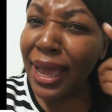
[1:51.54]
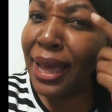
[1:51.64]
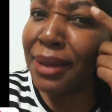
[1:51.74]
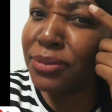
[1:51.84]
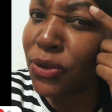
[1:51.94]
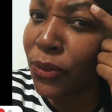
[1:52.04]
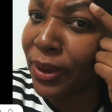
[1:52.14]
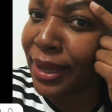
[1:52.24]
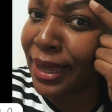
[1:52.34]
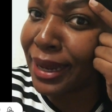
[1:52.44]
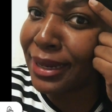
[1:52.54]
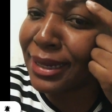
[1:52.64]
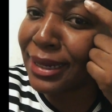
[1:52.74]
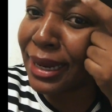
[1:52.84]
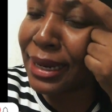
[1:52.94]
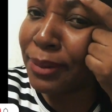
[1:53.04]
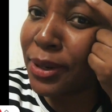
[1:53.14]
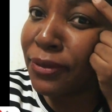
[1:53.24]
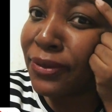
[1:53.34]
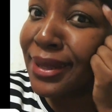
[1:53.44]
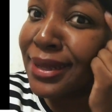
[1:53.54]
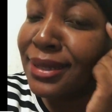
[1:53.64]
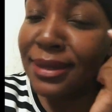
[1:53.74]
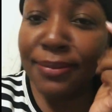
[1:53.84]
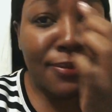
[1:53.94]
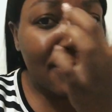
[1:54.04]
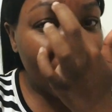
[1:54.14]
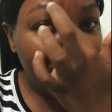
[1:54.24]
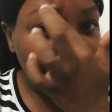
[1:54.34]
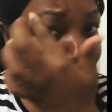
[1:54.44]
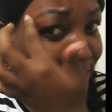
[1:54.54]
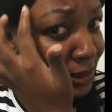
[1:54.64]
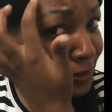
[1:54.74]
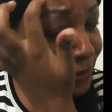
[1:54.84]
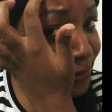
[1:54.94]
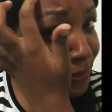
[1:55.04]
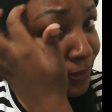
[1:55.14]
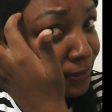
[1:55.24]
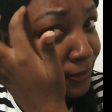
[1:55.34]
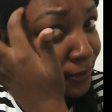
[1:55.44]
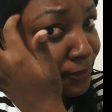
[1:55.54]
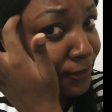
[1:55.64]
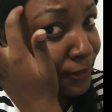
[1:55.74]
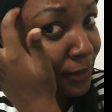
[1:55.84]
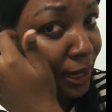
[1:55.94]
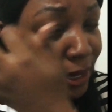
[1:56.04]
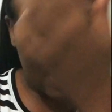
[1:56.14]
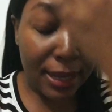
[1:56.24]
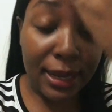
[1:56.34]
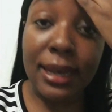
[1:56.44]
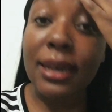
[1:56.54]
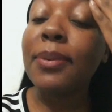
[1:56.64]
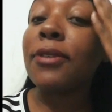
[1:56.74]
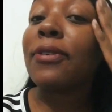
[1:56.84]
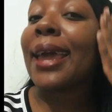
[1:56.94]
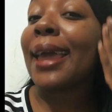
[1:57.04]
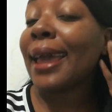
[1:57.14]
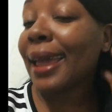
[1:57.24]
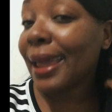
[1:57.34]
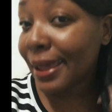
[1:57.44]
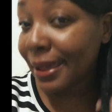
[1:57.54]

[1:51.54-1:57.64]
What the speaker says: I did a little bit of this and this and a little bit of hair.